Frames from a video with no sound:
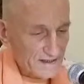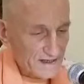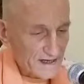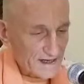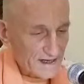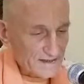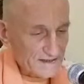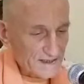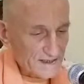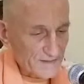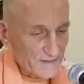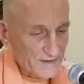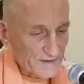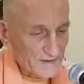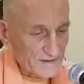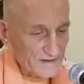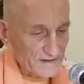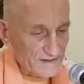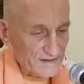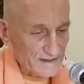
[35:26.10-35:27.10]
a
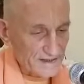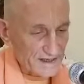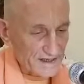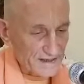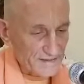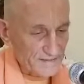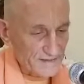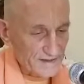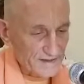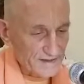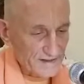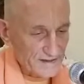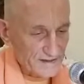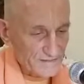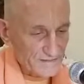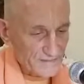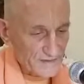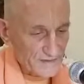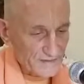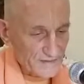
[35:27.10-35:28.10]
subordinate named
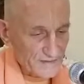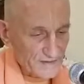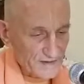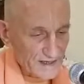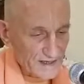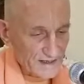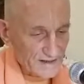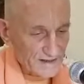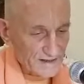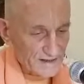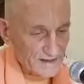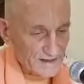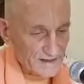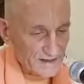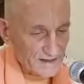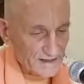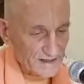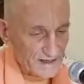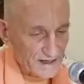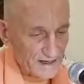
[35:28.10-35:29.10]
Punduraka
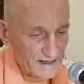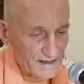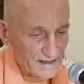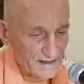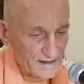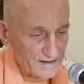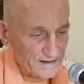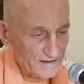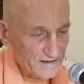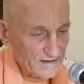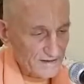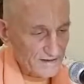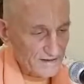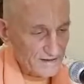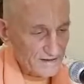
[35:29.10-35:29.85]
Khan,